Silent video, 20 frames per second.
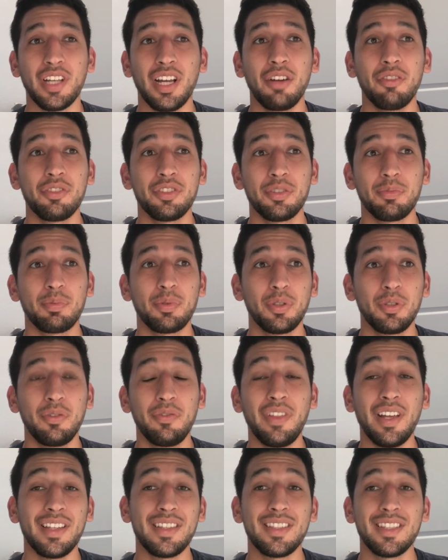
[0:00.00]
I was
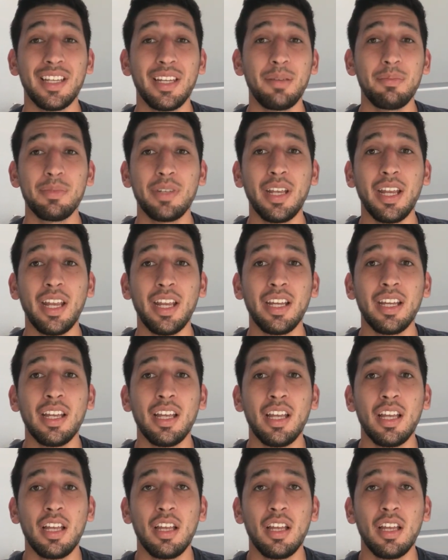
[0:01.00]
approved that same day